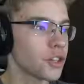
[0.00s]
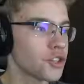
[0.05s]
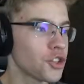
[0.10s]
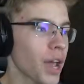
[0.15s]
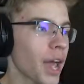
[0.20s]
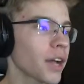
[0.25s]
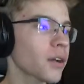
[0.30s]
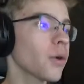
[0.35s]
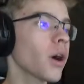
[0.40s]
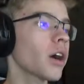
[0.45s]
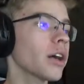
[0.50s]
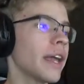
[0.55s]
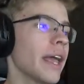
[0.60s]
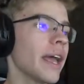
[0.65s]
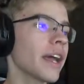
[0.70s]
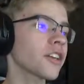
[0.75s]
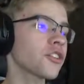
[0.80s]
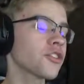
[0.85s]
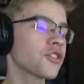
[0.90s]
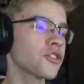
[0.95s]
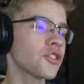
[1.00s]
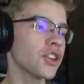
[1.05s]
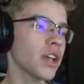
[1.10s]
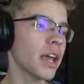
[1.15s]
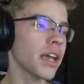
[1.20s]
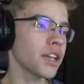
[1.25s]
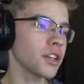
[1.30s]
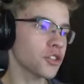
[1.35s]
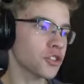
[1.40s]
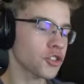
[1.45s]
The Jaguar
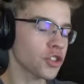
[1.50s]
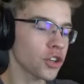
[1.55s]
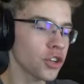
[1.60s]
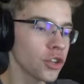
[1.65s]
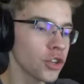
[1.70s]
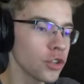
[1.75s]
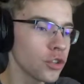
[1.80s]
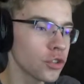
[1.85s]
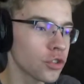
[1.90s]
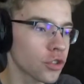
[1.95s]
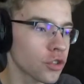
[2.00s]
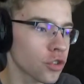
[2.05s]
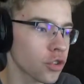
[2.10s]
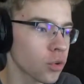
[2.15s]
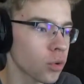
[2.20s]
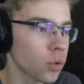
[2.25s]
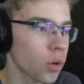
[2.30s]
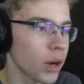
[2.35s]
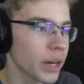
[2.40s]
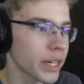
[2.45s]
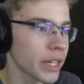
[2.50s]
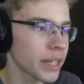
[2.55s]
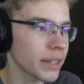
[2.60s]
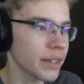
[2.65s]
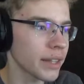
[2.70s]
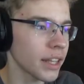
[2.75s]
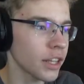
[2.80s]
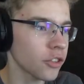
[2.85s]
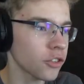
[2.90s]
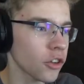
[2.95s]

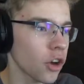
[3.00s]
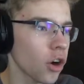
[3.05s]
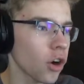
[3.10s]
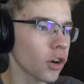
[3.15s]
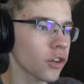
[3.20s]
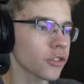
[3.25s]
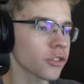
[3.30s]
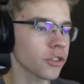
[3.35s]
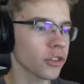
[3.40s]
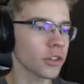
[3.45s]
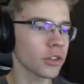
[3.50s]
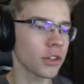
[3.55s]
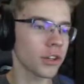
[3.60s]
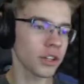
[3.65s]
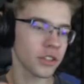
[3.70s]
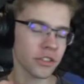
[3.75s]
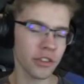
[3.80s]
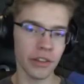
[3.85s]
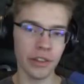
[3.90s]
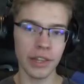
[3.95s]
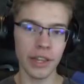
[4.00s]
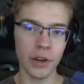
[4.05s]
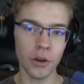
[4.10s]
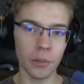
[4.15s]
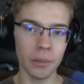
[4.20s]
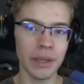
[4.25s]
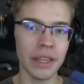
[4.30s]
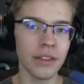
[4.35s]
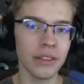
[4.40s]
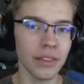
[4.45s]
XJ220. This also looks a
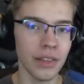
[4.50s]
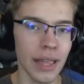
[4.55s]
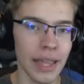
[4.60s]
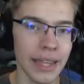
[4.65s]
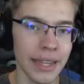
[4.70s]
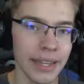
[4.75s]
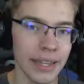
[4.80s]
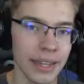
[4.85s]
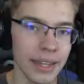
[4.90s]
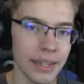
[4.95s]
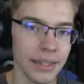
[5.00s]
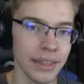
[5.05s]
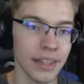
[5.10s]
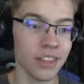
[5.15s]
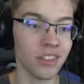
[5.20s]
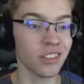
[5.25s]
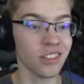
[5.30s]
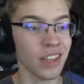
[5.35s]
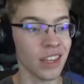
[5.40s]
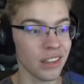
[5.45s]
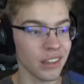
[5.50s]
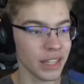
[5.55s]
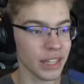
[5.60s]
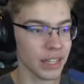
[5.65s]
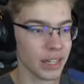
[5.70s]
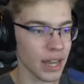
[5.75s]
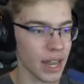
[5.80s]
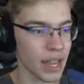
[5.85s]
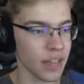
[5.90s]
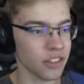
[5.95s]
little bit like the
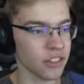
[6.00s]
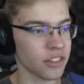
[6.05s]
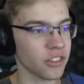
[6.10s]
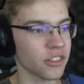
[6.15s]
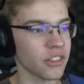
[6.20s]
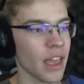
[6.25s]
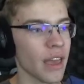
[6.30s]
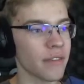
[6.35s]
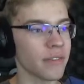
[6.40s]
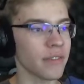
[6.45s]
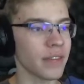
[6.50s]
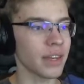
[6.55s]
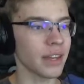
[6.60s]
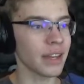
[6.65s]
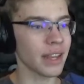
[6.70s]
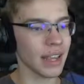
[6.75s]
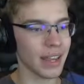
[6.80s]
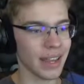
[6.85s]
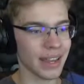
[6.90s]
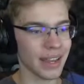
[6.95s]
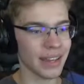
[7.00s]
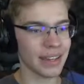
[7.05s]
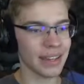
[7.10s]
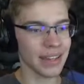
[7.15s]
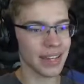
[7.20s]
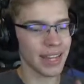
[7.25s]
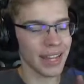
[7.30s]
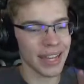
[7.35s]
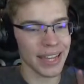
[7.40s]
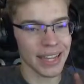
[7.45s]
Saleen S7,
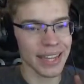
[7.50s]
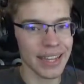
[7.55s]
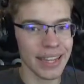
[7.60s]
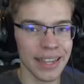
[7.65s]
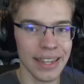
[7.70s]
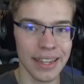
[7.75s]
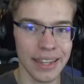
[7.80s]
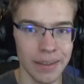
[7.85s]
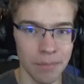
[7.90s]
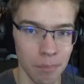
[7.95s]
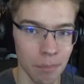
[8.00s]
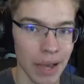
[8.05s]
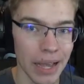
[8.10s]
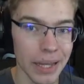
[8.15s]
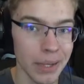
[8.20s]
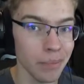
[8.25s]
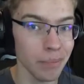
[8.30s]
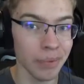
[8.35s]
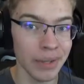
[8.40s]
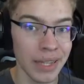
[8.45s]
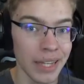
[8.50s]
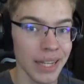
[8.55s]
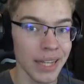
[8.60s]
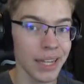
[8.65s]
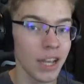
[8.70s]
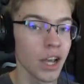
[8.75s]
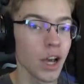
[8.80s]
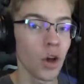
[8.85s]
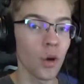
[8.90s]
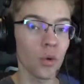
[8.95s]
and it might
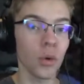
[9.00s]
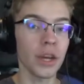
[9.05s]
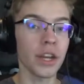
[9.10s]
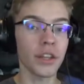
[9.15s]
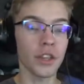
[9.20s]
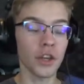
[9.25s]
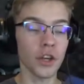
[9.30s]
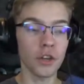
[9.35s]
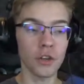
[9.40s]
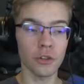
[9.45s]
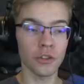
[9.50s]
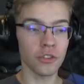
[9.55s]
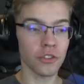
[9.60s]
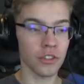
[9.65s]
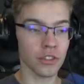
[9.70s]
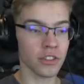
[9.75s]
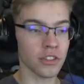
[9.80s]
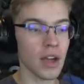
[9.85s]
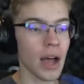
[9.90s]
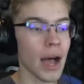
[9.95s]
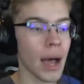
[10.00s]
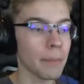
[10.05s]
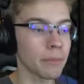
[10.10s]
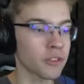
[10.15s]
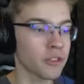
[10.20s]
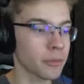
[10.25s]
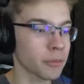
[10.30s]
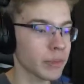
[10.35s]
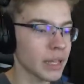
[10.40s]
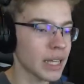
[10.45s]
be one of those
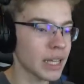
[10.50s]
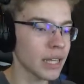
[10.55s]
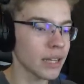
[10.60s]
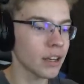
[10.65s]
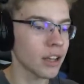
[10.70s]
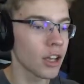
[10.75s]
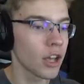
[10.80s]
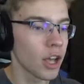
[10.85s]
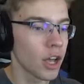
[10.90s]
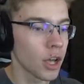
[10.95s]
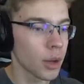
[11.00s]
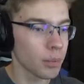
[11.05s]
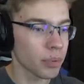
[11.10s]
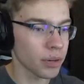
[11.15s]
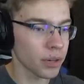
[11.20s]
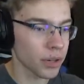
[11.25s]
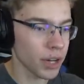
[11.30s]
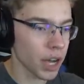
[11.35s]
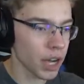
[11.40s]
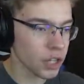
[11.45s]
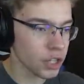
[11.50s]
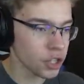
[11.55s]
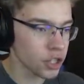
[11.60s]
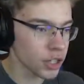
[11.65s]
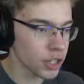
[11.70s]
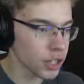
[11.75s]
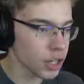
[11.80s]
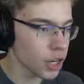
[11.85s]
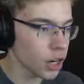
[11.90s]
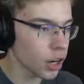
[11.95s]
top speed
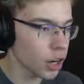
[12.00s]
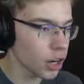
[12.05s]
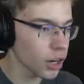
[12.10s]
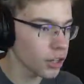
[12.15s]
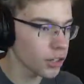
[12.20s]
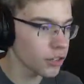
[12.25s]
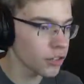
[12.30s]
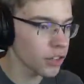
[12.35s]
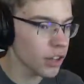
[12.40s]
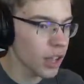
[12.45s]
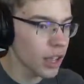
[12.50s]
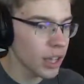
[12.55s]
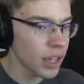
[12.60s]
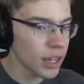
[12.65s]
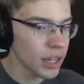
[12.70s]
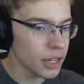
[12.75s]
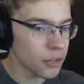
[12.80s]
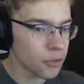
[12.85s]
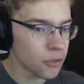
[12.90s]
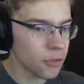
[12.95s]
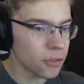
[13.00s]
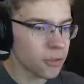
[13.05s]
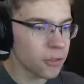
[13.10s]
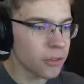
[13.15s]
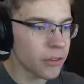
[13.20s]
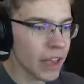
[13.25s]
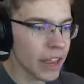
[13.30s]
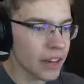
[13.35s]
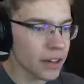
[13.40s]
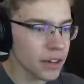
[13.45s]
production cars. It's
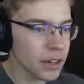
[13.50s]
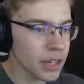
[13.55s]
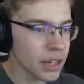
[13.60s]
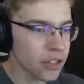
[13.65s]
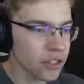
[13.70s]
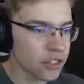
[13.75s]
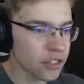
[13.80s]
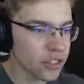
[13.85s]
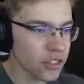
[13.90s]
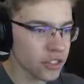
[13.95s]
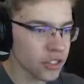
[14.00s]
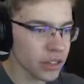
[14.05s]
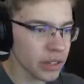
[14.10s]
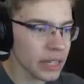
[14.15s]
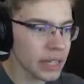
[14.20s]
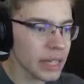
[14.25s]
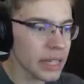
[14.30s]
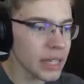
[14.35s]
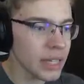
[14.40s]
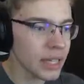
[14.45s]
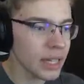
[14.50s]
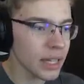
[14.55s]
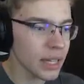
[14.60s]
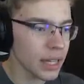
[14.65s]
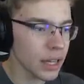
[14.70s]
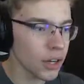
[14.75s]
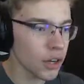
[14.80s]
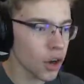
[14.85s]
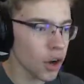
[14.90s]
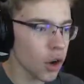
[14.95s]
very sleek
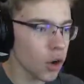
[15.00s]
and